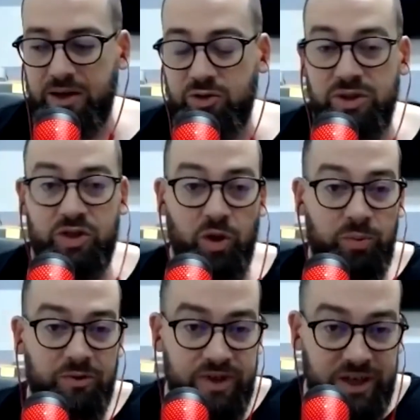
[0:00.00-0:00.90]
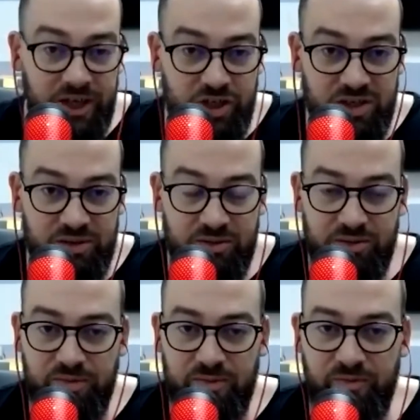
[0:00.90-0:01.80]
to the top of the niche
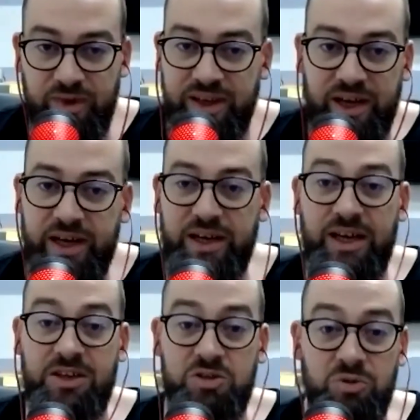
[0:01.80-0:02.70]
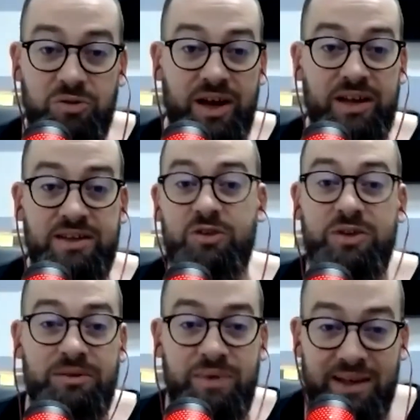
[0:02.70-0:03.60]
when they need to create the new
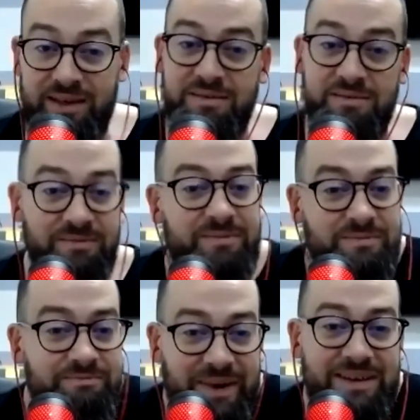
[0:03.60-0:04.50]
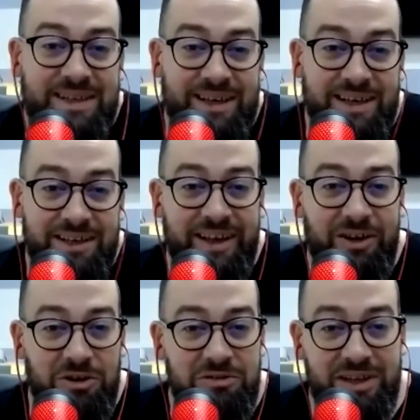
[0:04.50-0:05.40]
demand. Basically, they
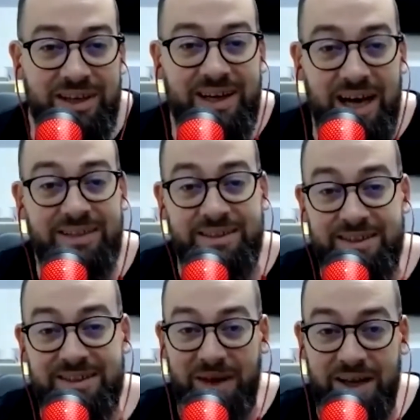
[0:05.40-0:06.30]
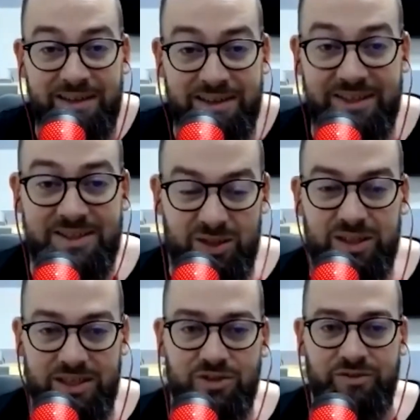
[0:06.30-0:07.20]
already got the demand that's
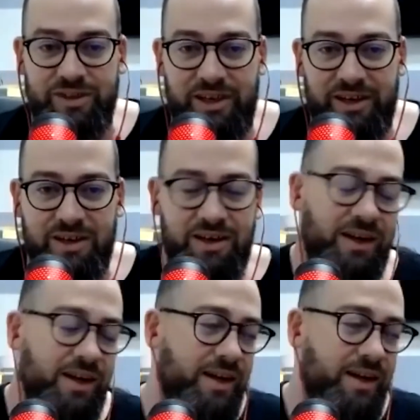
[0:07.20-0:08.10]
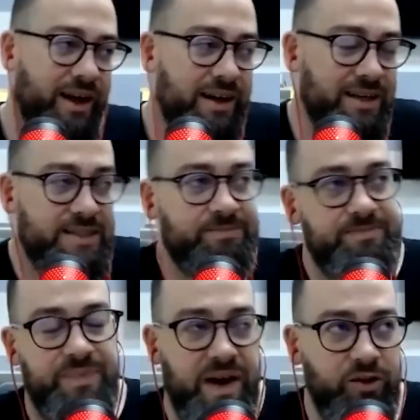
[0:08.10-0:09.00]
that's over there, and it's
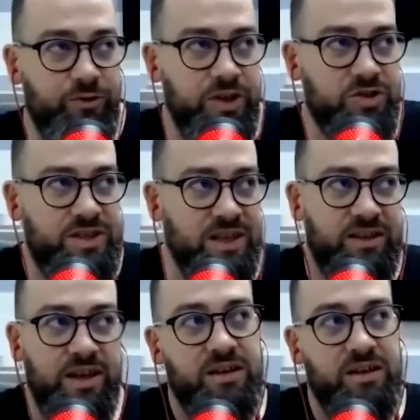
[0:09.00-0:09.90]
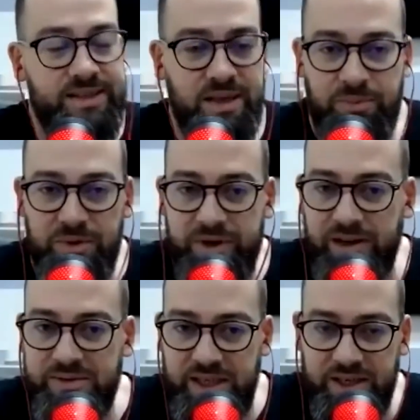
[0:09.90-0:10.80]
kind of interesting. The other example that I'm
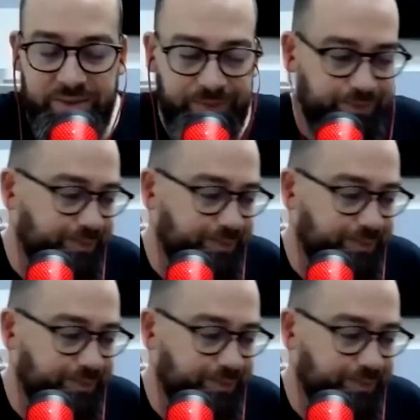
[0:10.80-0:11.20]
seeing,